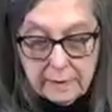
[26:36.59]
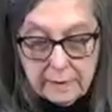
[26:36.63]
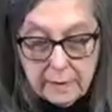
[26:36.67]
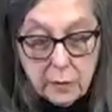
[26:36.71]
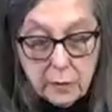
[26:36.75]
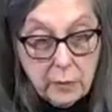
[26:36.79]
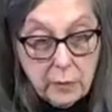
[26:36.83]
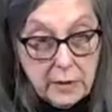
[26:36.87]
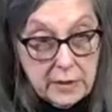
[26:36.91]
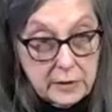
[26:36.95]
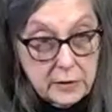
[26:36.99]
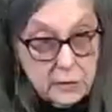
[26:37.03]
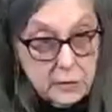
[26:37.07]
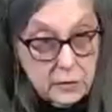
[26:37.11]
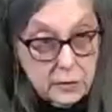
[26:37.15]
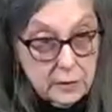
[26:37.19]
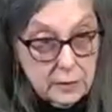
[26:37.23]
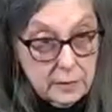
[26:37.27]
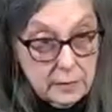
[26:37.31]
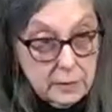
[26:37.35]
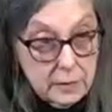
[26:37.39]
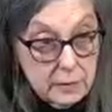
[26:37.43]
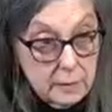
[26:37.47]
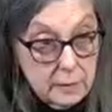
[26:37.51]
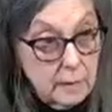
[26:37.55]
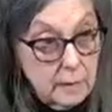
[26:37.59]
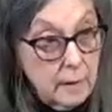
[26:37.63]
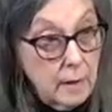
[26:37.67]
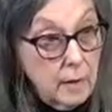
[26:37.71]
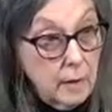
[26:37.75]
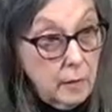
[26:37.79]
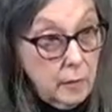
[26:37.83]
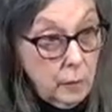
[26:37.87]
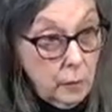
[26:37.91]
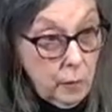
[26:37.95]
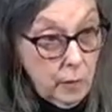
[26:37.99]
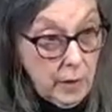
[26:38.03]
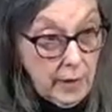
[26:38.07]
questions,
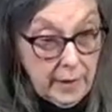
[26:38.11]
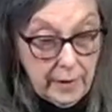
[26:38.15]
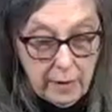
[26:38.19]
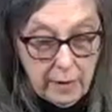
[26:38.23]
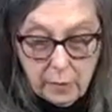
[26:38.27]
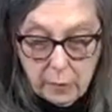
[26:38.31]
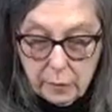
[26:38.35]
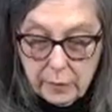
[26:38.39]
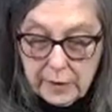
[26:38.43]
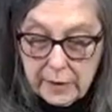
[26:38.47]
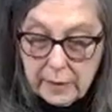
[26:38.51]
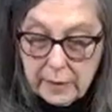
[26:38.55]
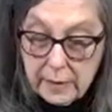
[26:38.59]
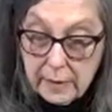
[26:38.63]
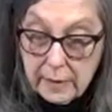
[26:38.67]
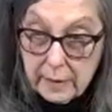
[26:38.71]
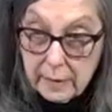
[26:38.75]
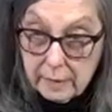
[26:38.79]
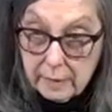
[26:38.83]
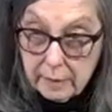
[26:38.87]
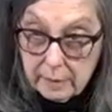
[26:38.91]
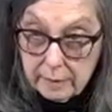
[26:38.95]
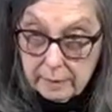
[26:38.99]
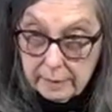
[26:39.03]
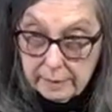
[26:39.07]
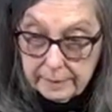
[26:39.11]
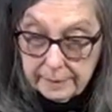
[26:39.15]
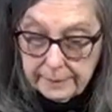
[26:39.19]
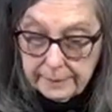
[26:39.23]
why are we here?